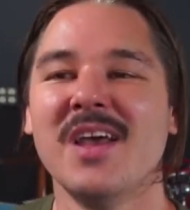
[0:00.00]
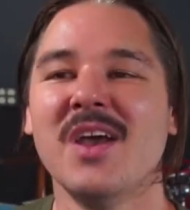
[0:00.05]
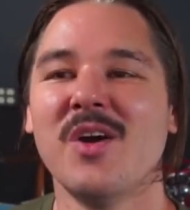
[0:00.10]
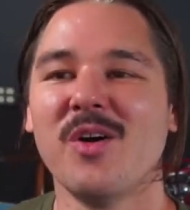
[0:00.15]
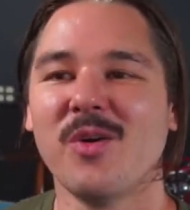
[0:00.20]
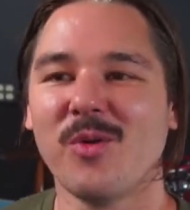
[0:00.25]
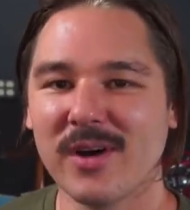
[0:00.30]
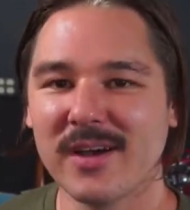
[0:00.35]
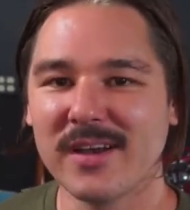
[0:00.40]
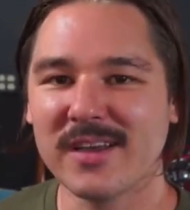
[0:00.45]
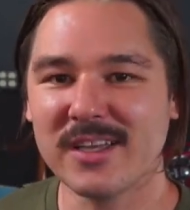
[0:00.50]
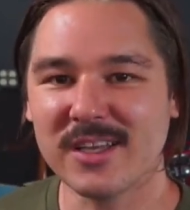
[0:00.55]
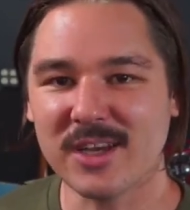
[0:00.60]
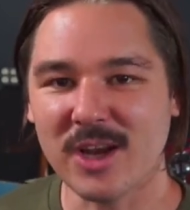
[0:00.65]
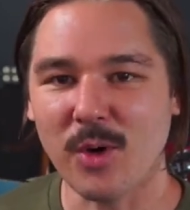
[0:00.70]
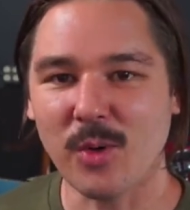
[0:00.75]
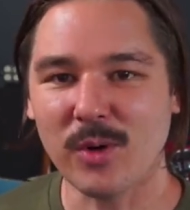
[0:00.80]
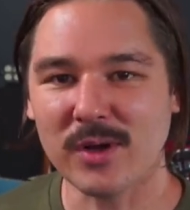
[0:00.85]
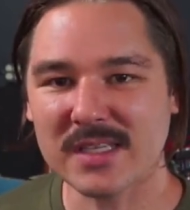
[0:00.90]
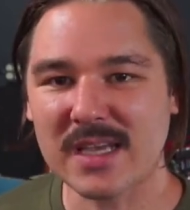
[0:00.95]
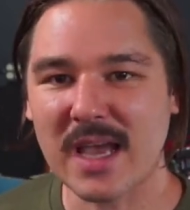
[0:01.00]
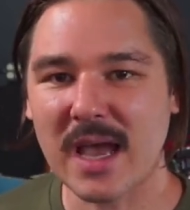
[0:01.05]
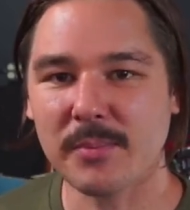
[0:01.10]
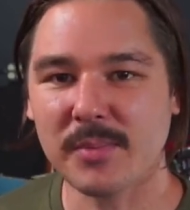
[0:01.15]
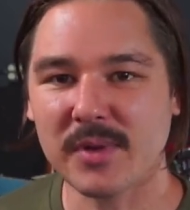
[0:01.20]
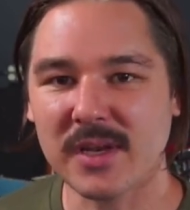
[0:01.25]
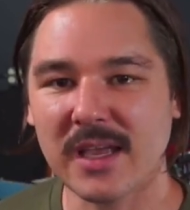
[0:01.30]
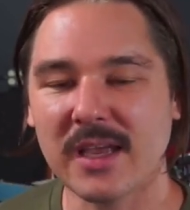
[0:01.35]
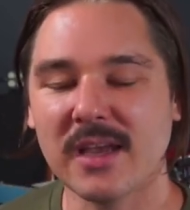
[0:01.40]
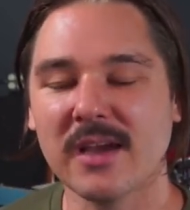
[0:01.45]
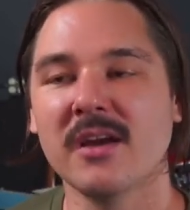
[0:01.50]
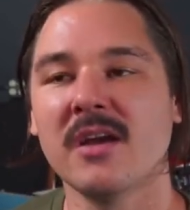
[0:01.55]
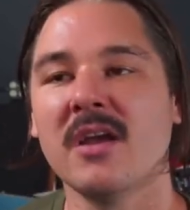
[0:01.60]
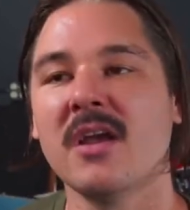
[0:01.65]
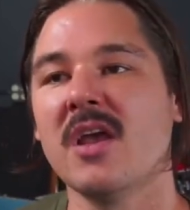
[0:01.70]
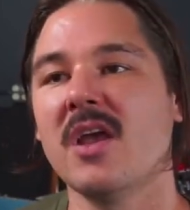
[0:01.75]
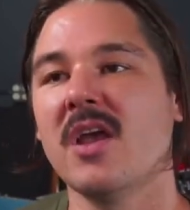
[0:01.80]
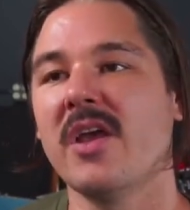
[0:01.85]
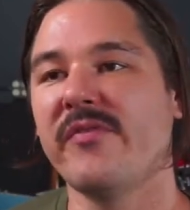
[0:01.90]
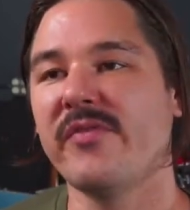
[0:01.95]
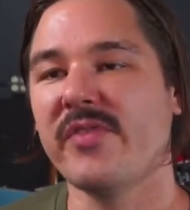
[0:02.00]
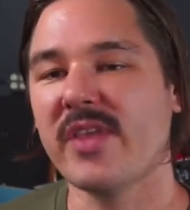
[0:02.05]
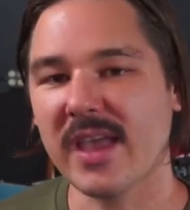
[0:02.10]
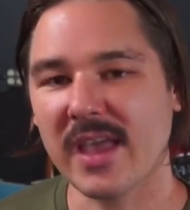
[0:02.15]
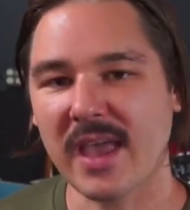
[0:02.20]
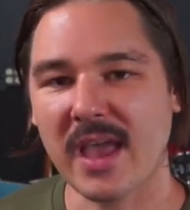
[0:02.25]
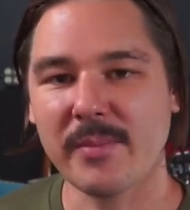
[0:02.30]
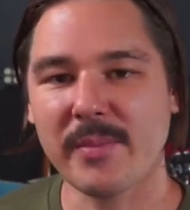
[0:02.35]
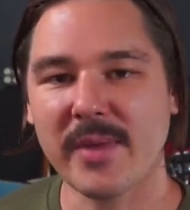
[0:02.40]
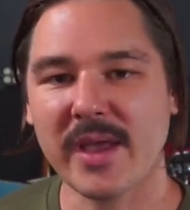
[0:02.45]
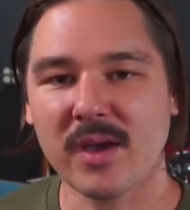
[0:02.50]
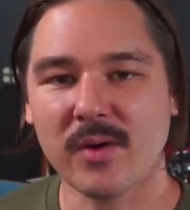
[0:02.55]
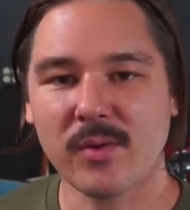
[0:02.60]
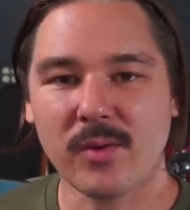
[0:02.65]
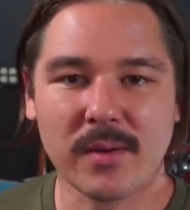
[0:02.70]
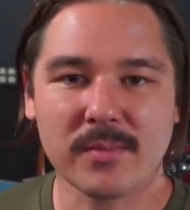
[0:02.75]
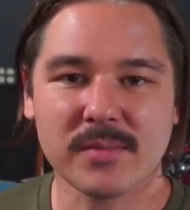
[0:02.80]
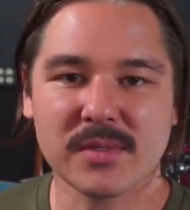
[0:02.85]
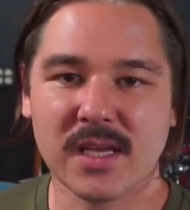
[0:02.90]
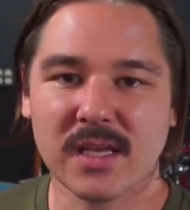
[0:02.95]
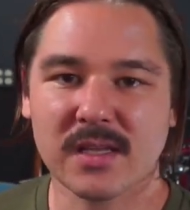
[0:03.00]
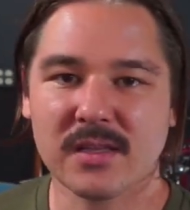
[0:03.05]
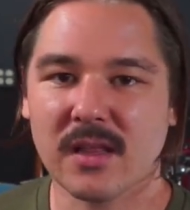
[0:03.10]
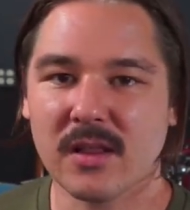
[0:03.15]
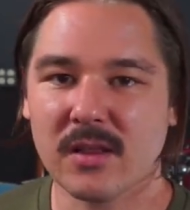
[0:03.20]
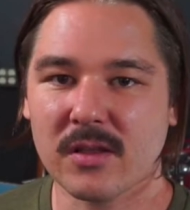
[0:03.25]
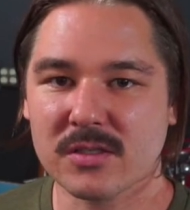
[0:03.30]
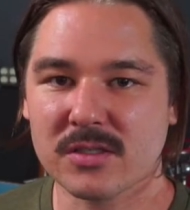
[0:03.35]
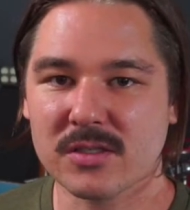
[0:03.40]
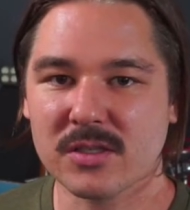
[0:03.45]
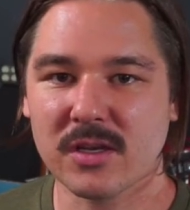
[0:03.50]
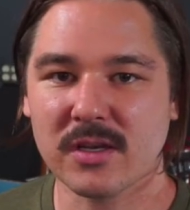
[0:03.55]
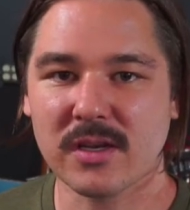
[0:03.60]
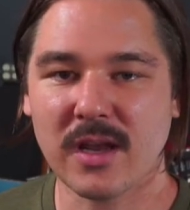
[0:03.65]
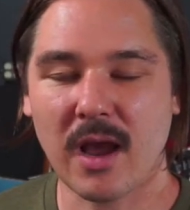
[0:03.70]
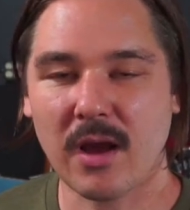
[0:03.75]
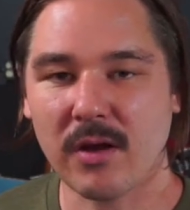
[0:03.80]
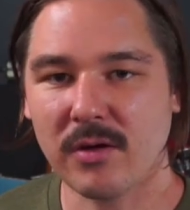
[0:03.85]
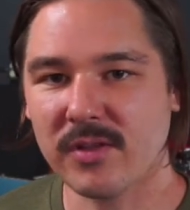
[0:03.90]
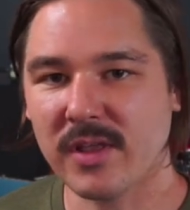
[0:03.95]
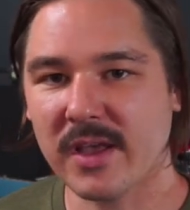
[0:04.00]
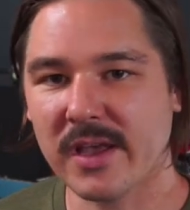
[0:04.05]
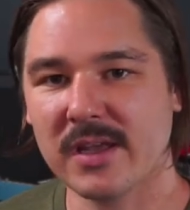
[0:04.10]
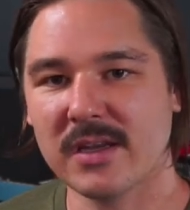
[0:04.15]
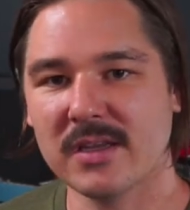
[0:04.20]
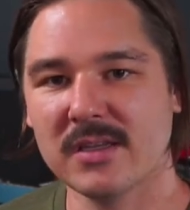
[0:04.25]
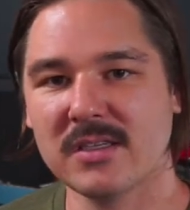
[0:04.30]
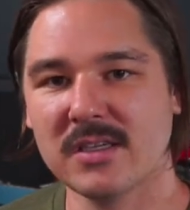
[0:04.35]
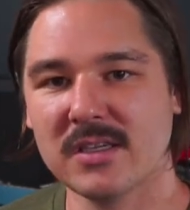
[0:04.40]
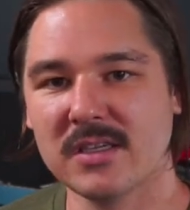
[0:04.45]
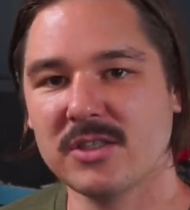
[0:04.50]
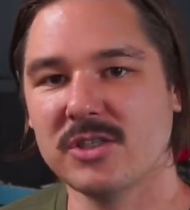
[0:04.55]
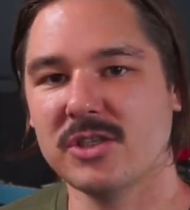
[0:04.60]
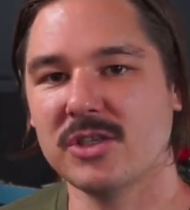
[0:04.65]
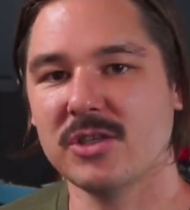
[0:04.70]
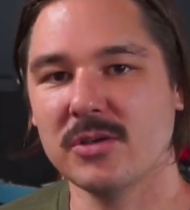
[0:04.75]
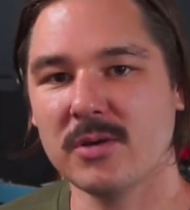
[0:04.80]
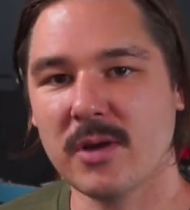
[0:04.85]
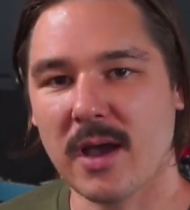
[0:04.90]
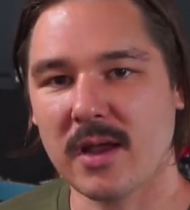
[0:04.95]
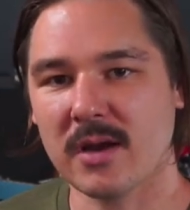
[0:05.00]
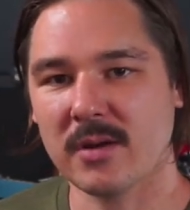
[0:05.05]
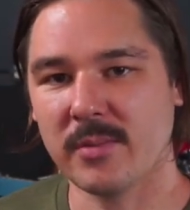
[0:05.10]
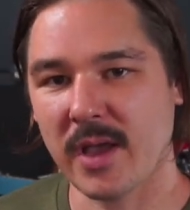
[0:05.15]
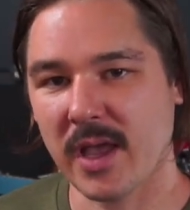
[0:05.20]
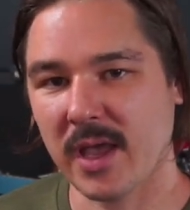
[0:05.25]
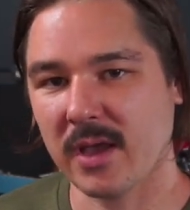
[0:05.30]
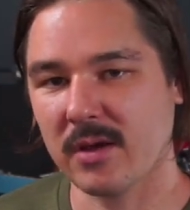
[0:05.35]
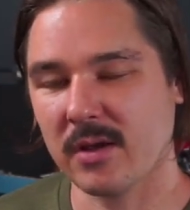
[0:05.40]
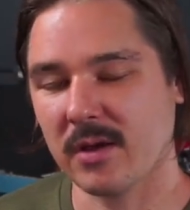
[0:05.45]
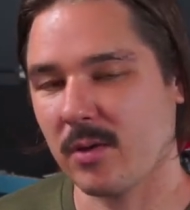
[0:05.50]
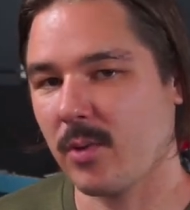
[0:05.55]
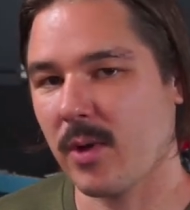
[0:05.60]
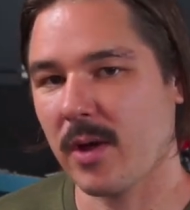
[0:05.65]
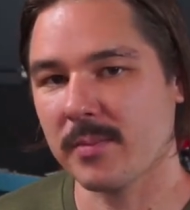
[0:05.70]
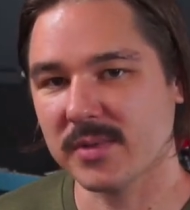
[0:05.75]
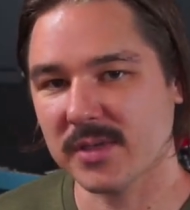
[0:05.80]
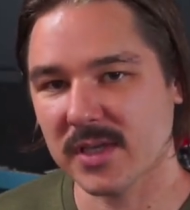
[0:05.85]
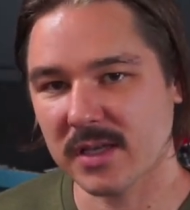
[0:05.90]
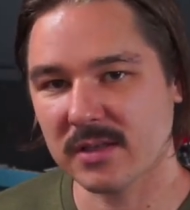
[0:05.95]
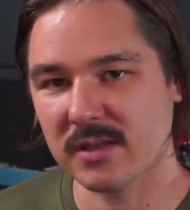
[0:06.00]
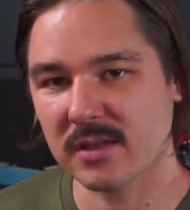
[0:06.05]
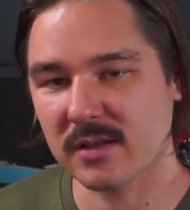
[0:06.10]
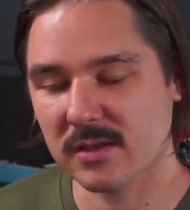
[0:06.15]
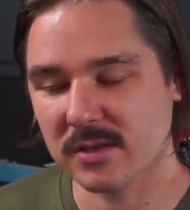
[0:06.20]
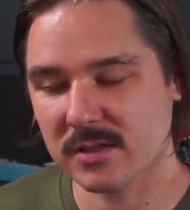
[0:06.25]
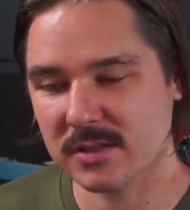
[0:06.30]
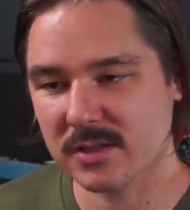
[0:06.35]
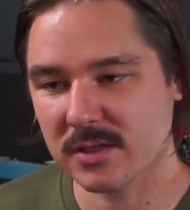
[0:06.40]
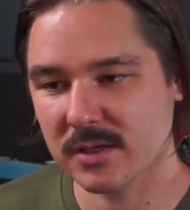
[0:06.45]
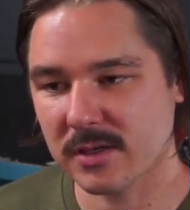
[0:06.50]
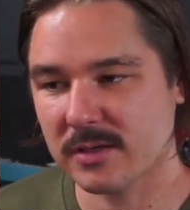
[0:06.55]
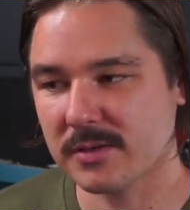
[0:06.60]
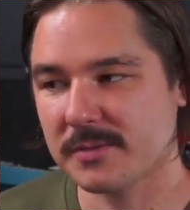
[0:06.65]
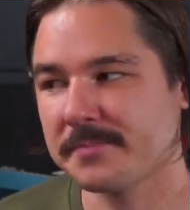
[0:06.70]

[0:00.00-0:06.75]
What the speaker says: What's happening here? If they can't make a website that looks good, how are they going to teach you how to make a website that looks good?